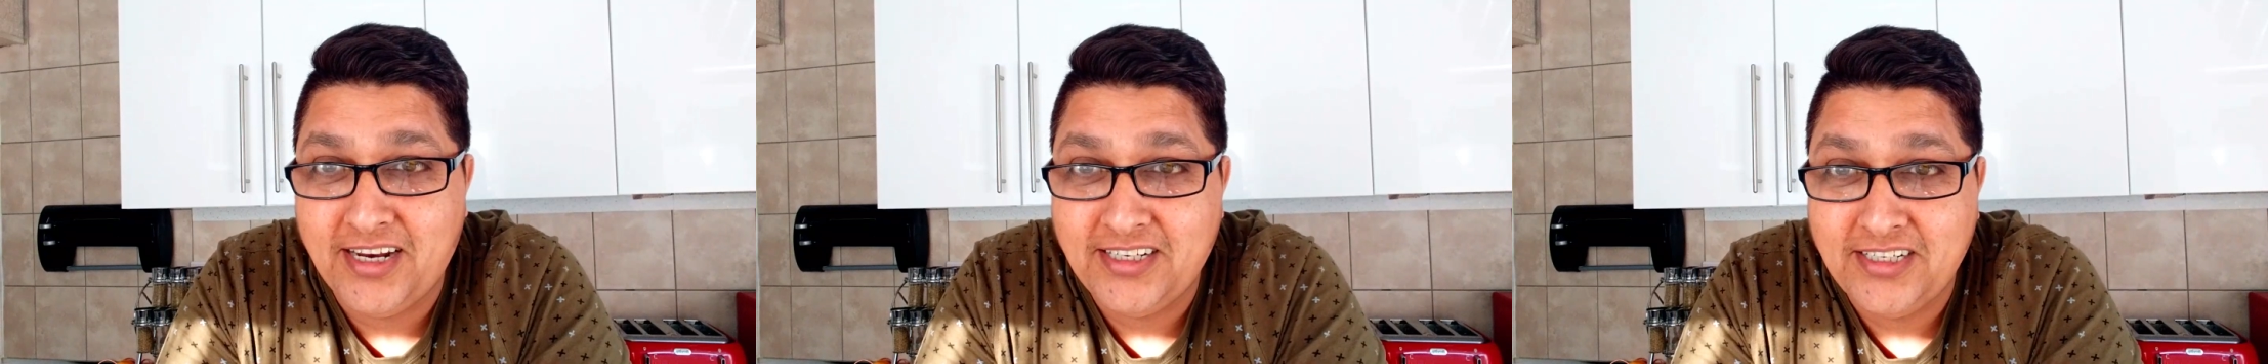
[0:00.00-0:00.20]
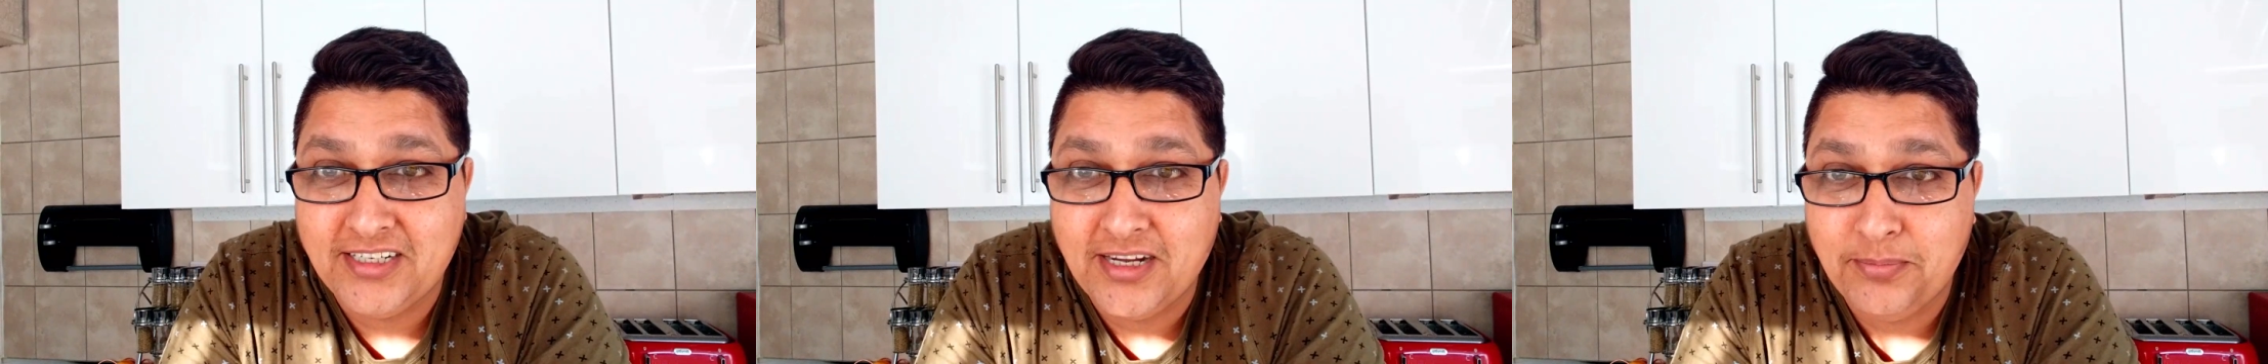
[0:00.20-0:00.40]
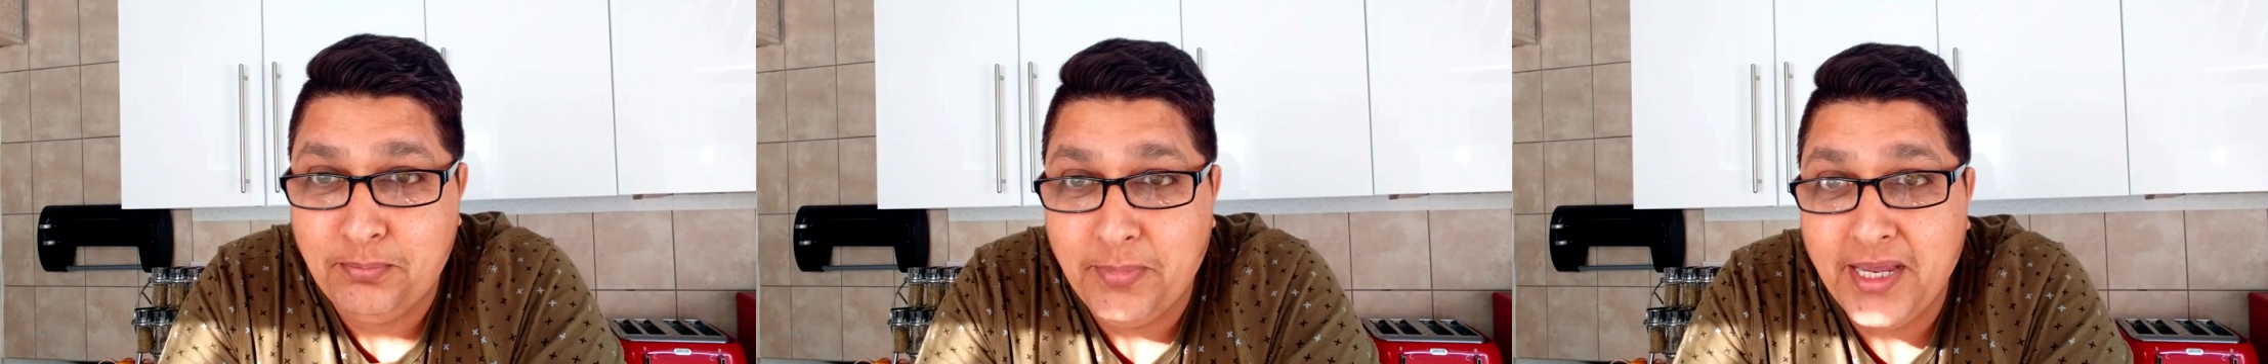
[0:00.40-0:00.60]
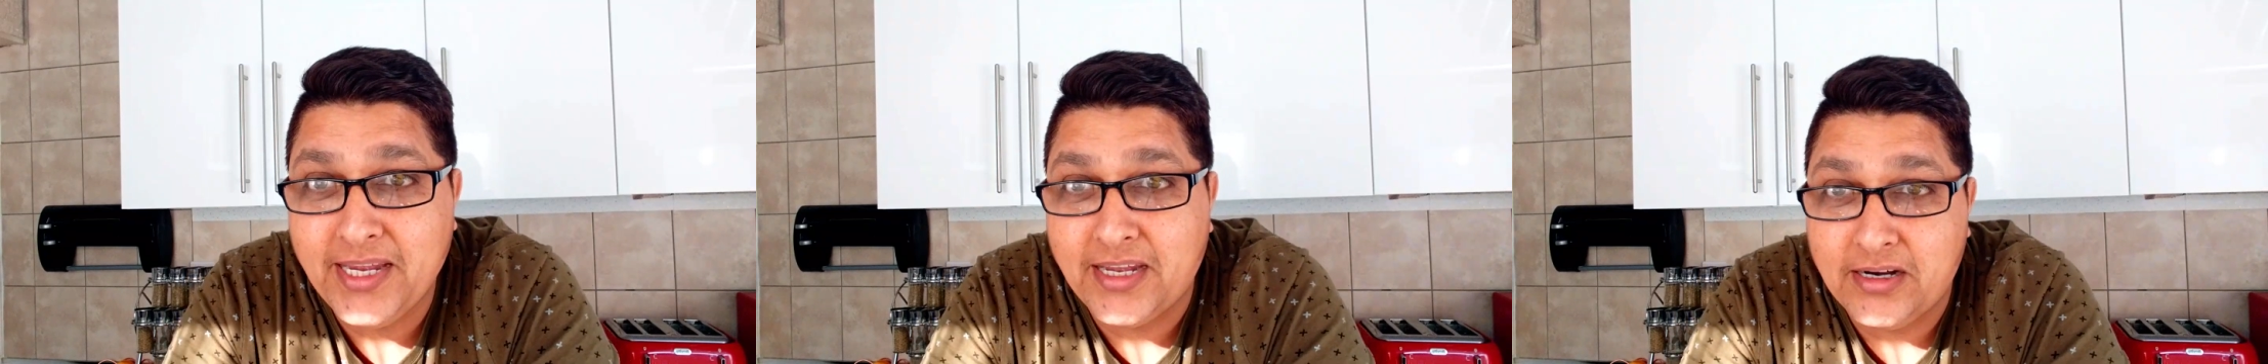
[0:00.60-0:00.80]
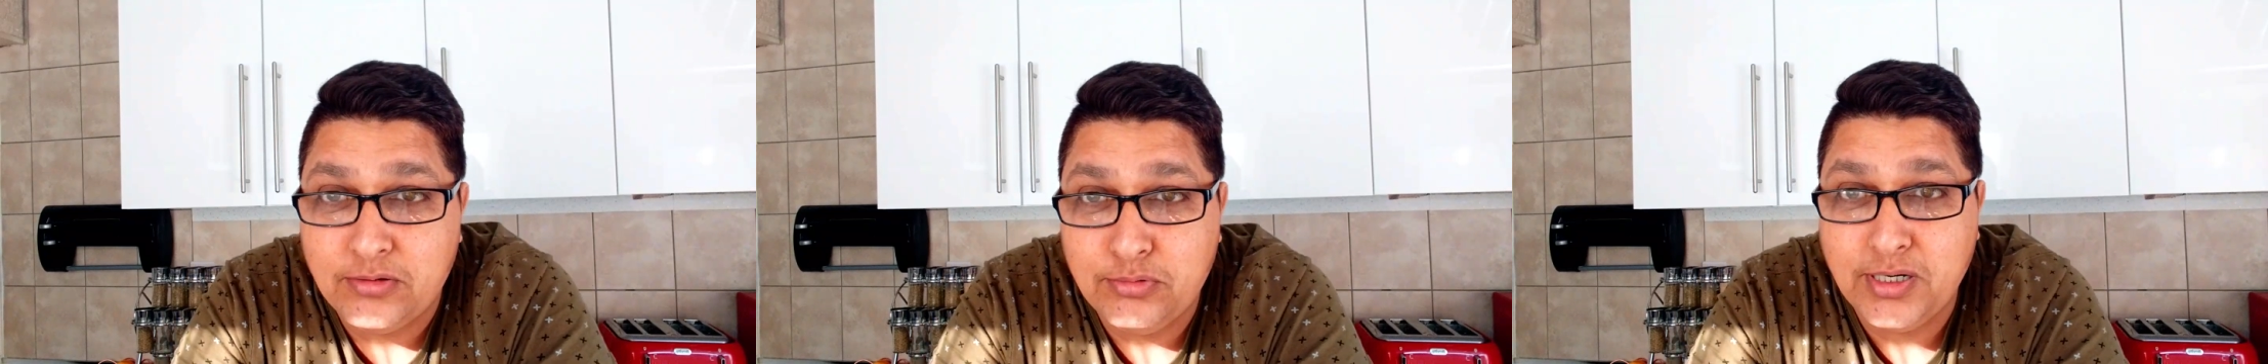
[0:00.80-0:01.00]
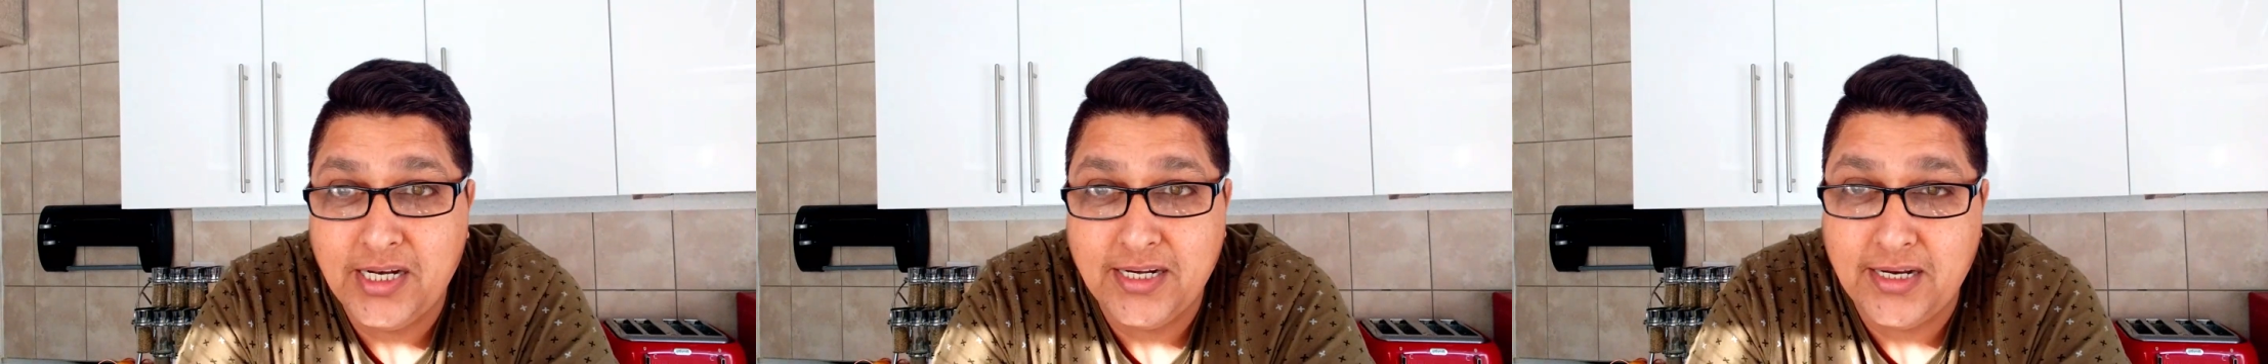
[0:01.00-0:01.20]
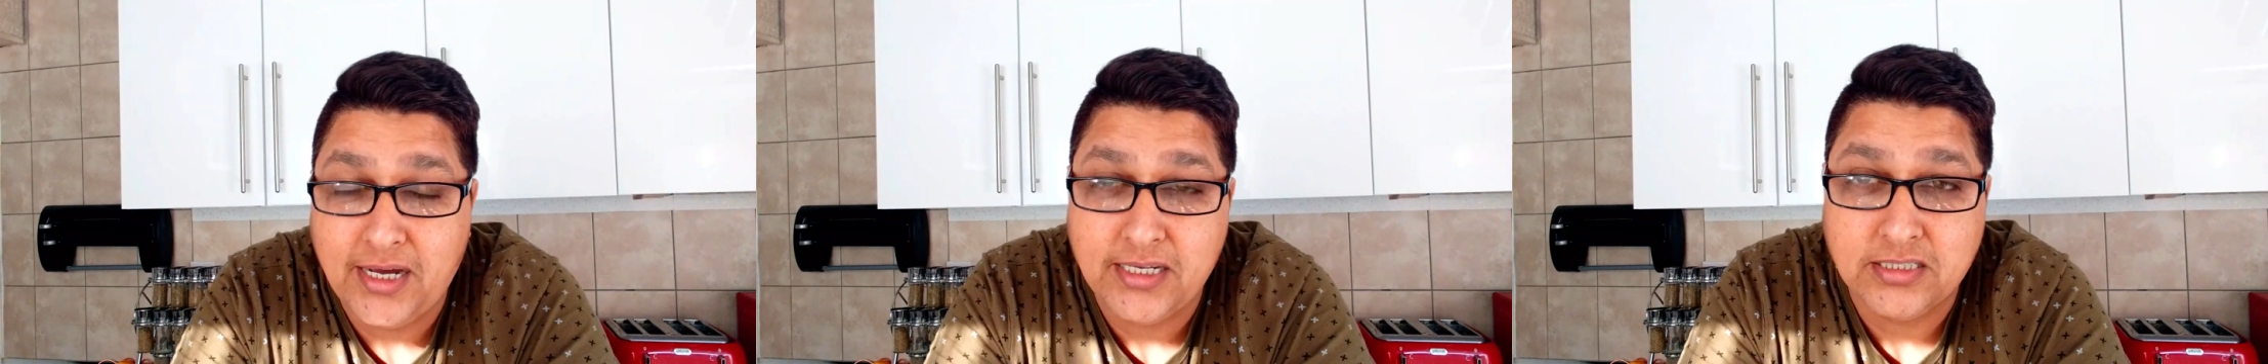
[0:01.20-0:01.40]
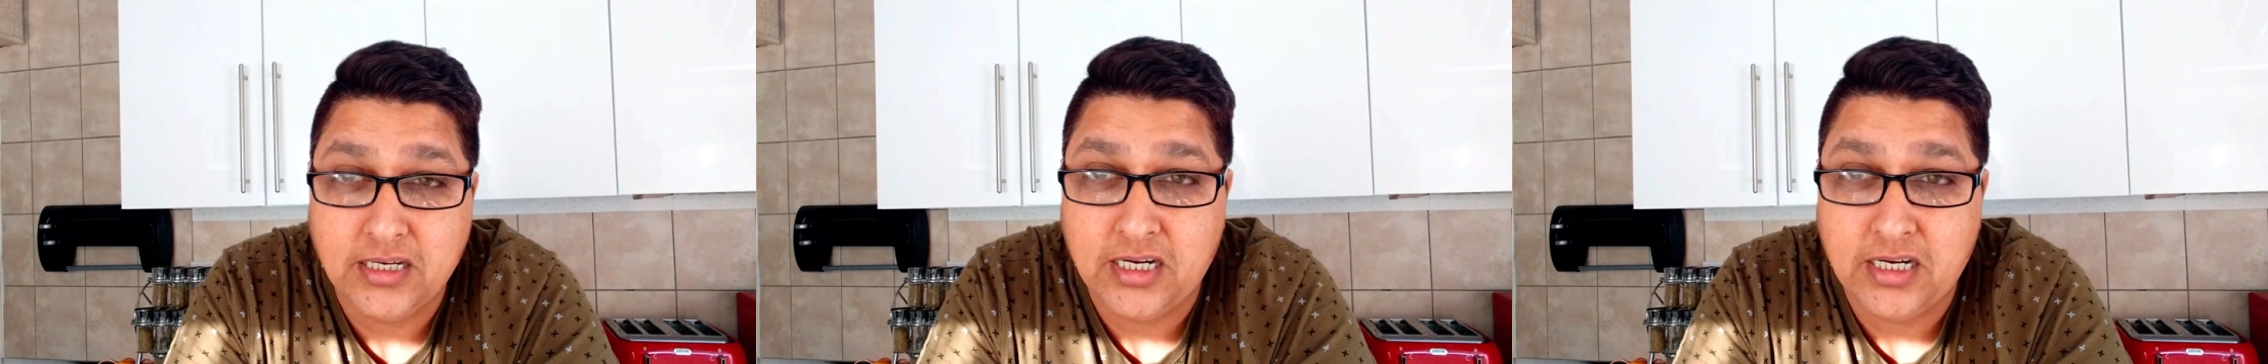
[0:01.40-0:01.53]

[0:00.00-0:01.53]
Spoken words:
And you can make it really nice.